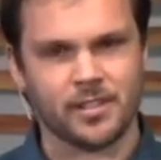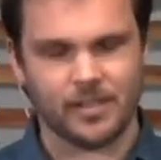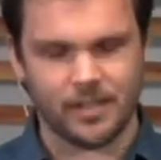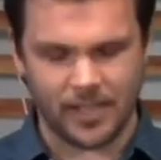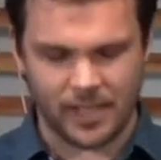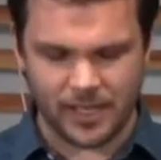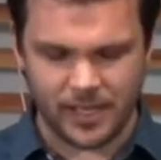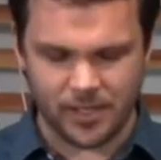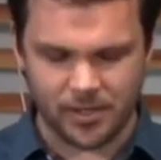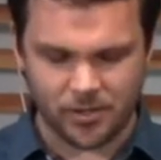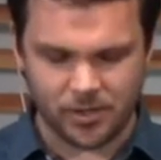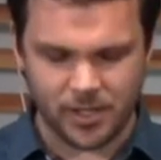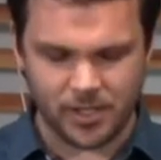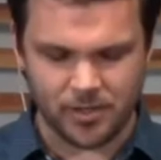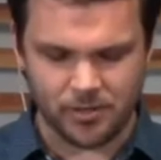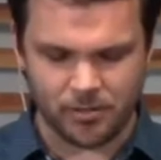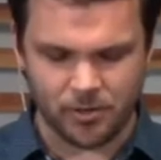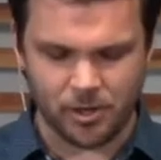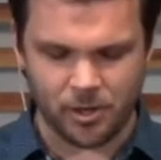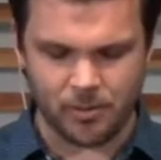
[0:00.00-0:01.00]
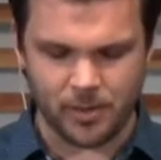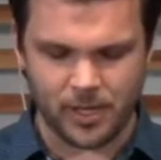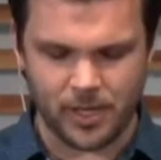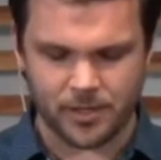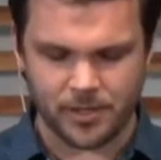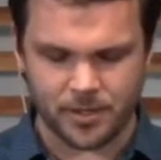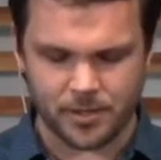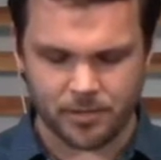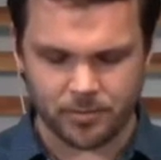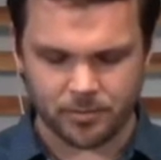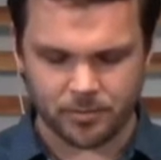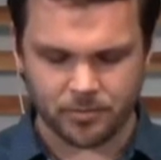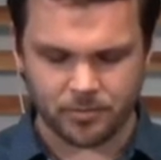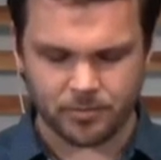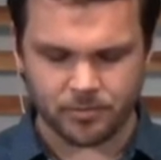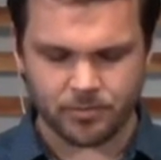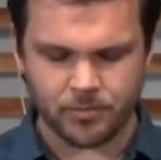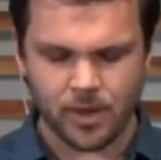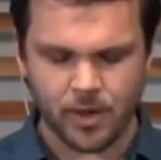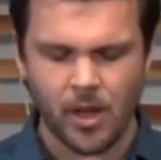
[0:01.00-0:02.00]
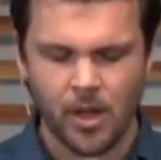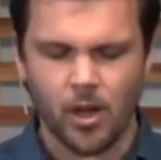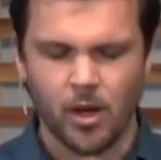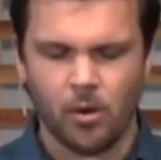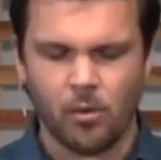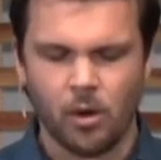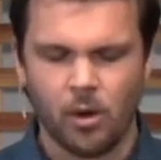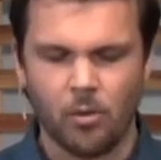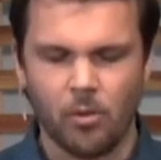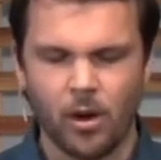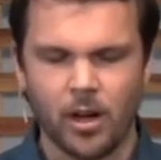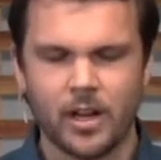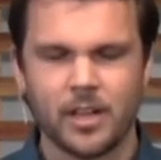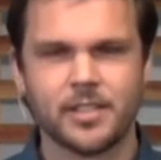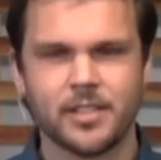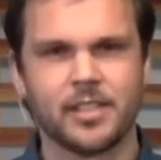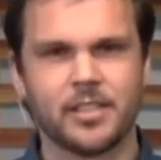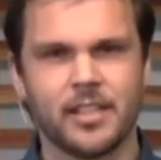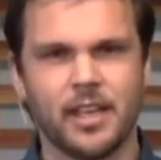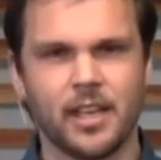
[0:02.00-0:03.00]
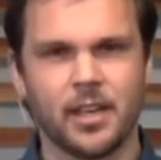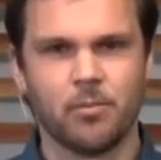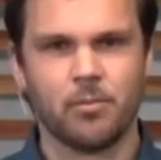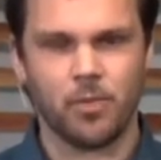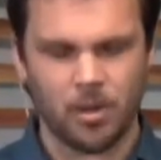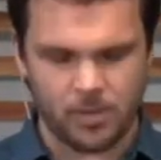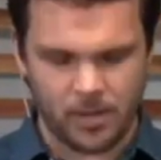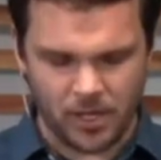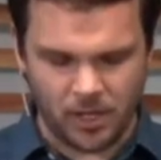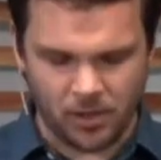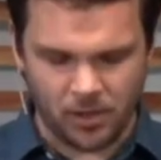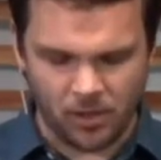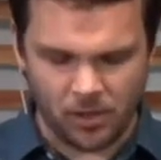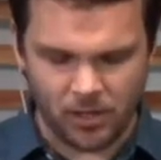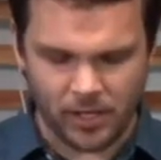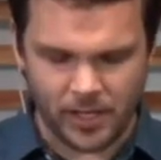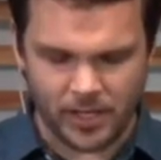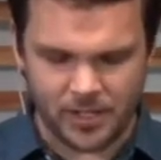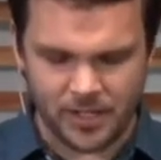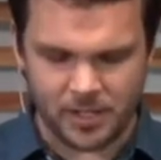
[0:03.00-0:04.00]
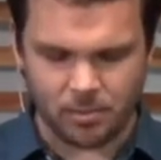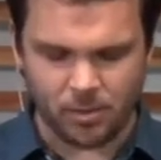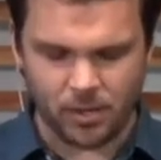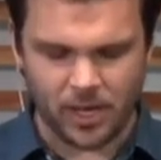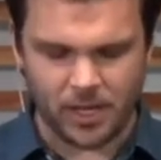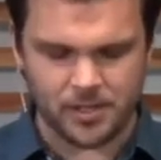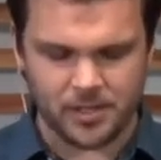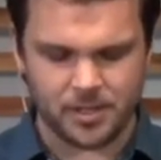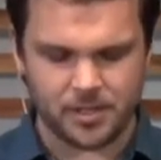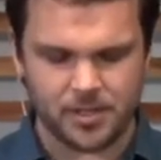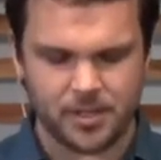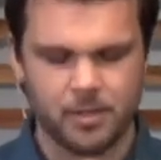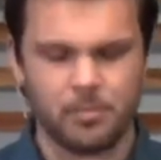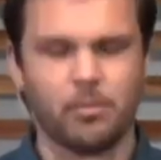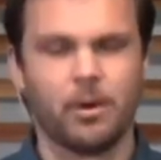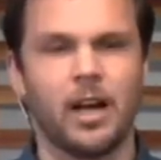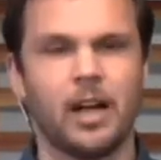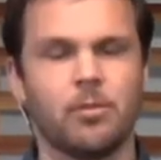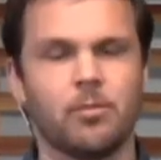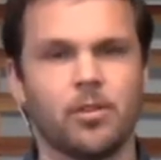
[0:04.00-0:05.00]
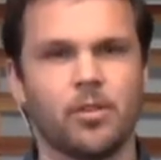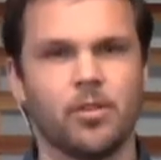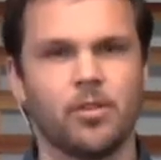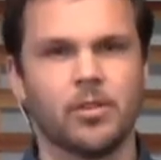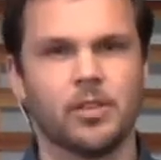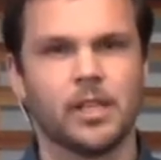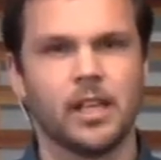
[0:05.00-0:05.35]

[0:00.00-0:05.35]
that can transform us? Well, I wanted to take a moment and look at this process in the Bible.